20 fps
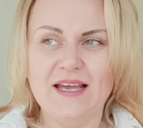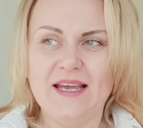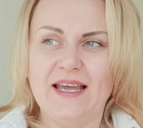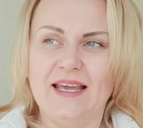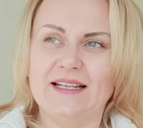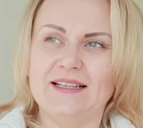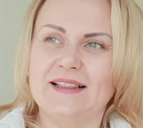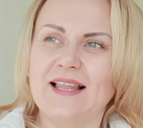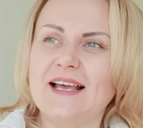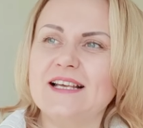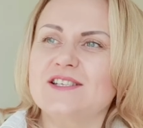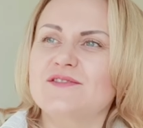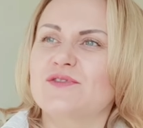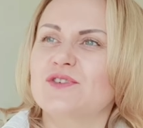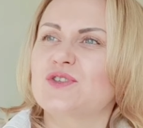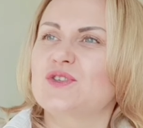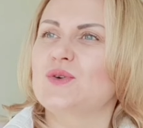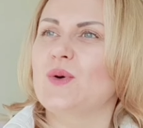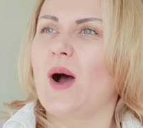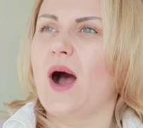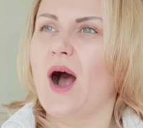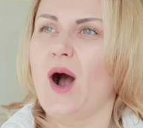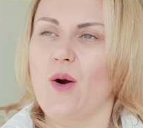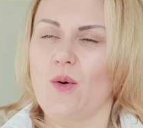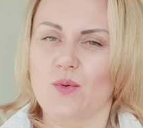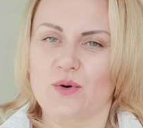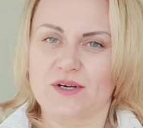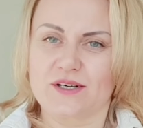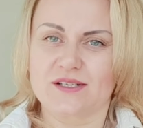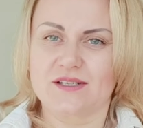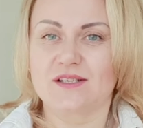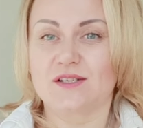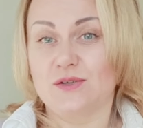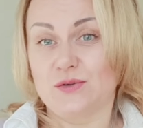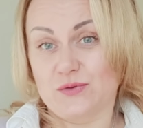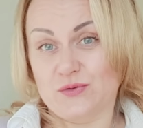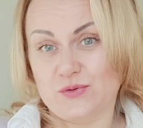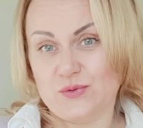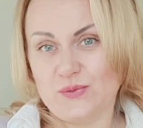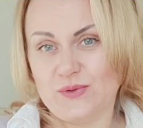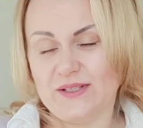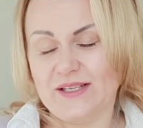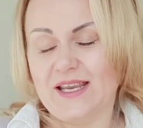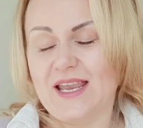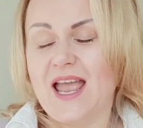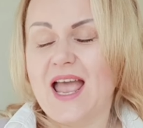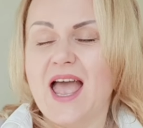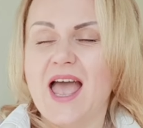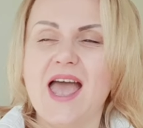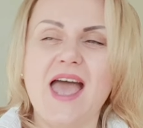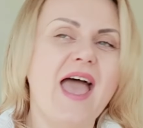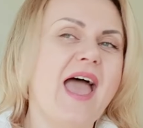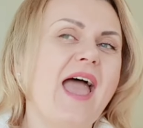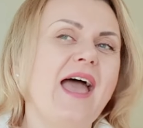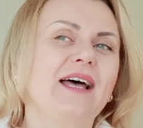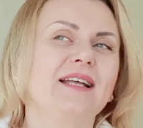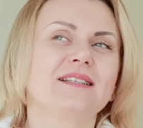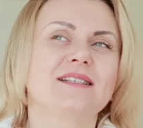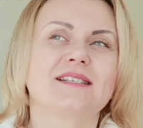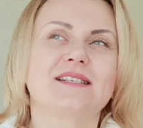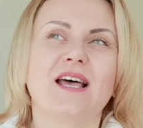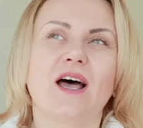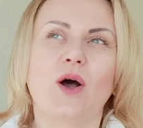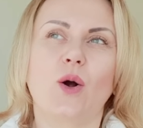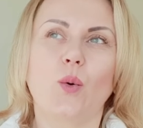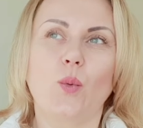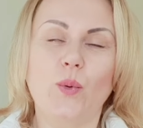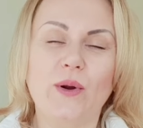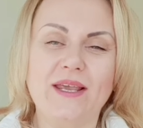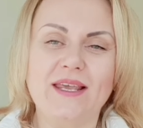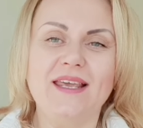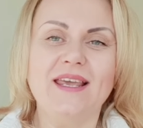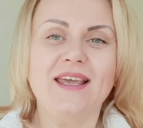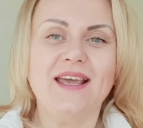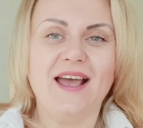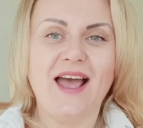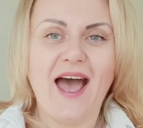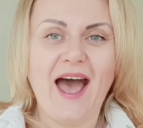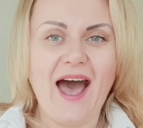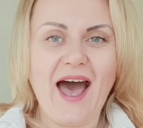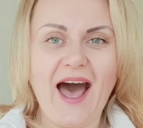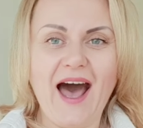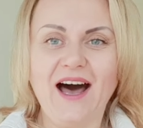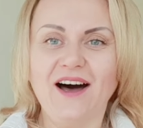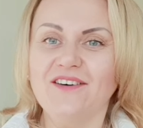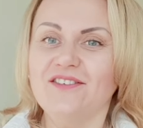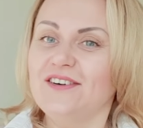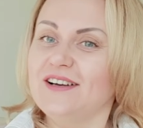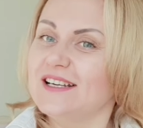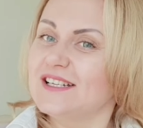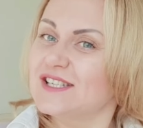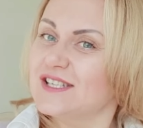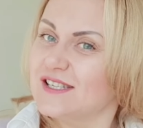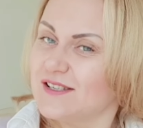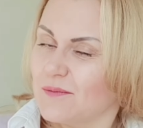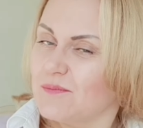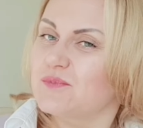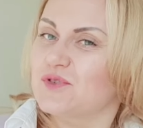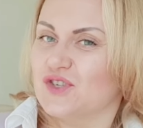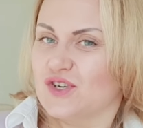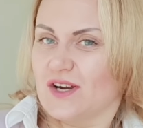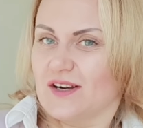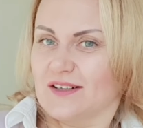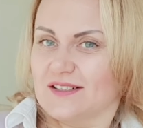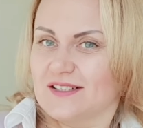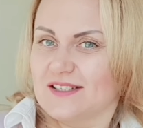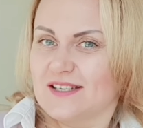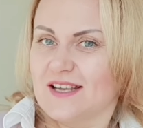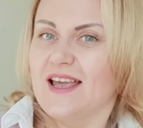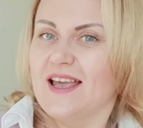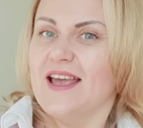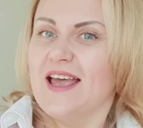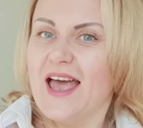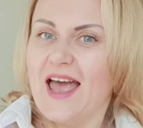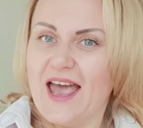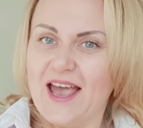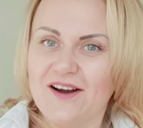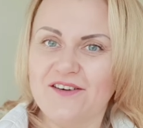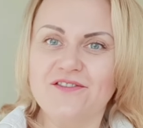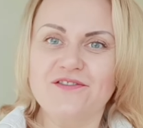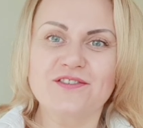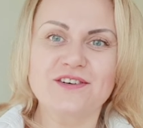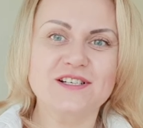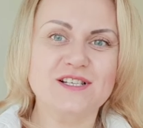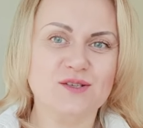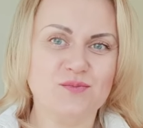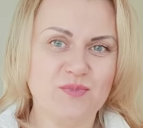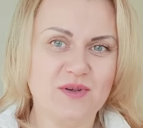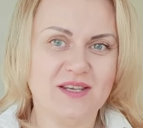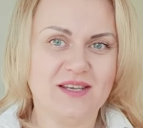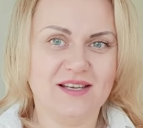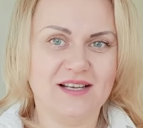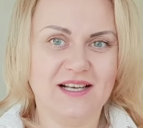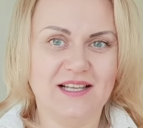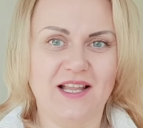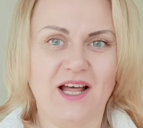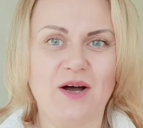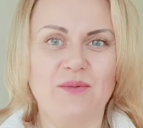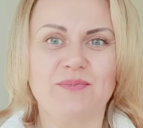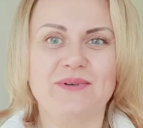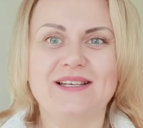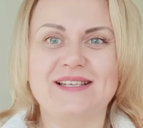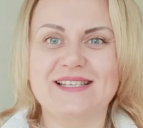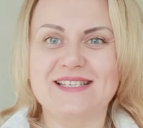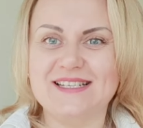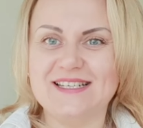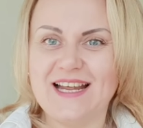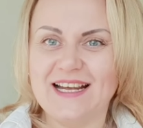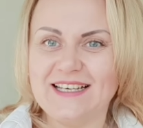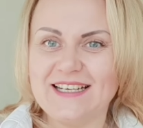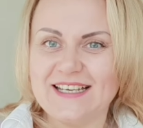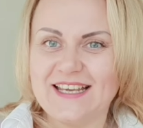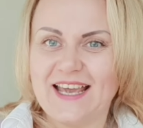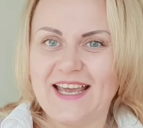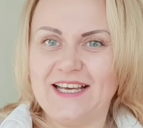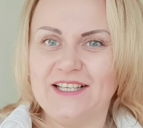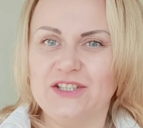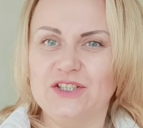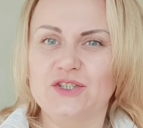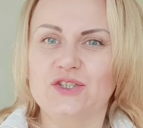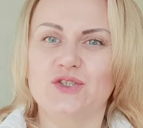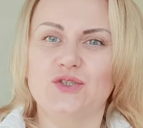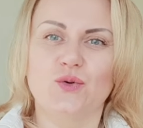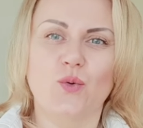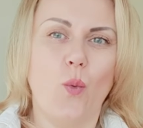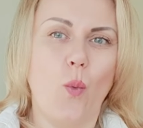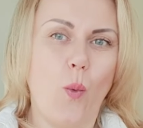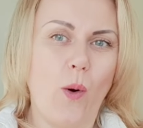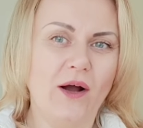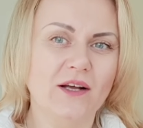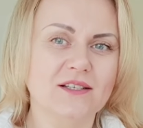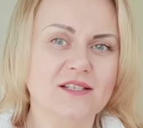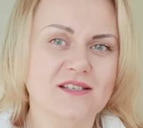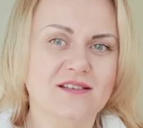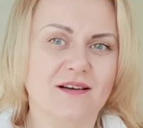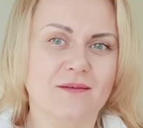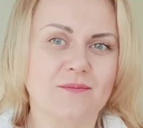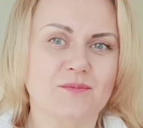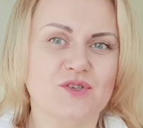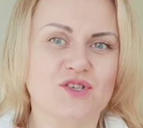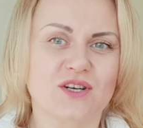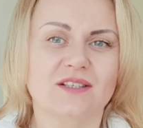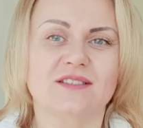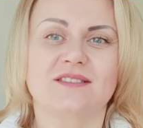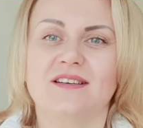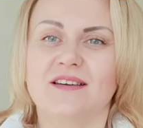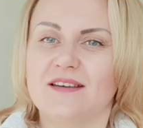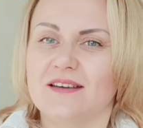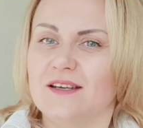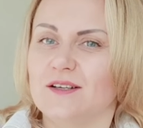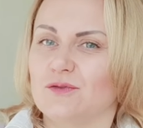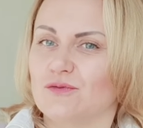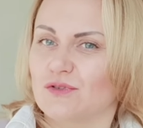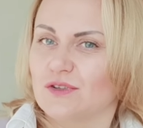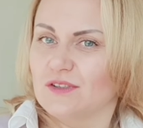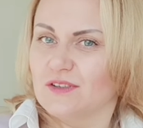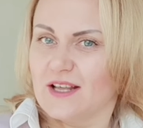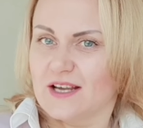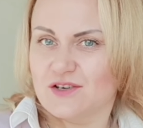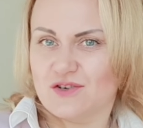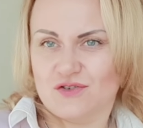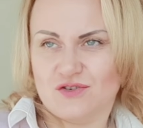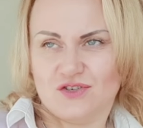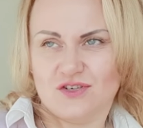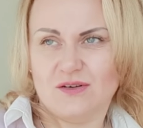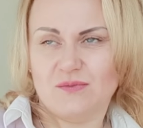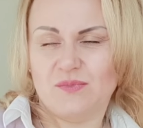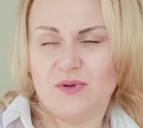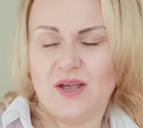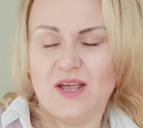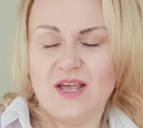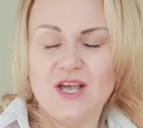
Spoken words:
It lasts for 2 hours usually, and we have a subject. Every speaking club is dedicated to one subject in relationship.